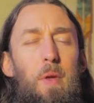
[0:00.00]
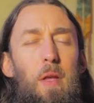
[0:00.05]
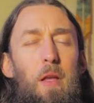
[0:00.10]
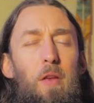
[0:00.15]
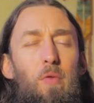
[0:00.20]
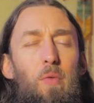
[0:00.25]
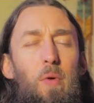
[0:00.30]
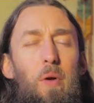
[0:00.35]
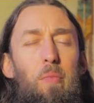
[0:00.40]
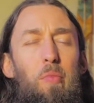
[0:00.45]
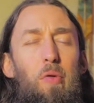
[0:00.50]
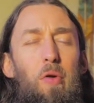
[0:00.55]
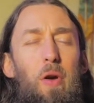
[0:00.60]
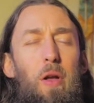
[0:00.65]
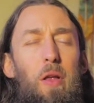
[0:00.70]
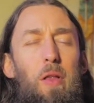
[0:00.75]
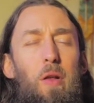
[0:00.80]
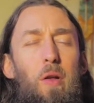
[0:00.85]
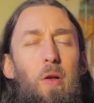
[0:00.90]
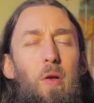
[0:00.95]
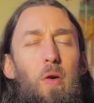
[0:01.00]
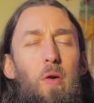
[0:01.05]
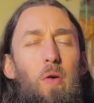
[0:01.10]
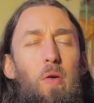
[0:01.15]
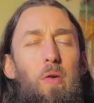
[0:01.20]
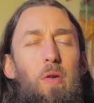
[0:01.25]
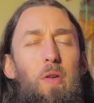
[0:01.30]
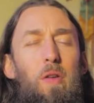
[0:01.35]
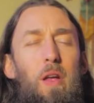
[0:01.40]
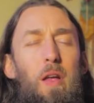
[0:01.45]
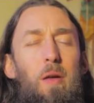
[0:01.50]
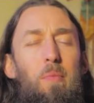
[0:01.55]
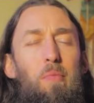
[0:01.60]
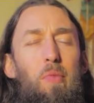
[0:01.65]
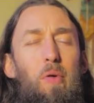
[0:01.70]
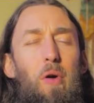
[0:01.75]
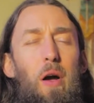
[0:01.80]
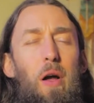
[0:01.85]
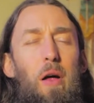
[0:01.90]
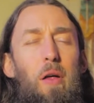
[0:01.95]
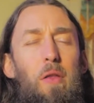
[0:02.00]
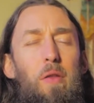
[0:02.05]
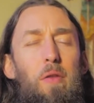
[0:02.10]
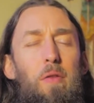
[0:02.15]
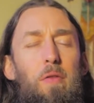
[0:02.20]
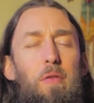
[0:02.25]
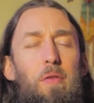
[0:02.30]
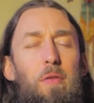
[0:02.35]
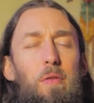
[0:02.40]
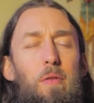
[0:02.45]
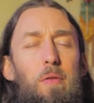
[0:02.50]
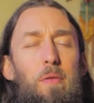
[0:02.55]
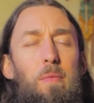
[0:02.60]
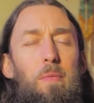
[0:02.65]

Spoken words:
as we breathe long, deep breaths.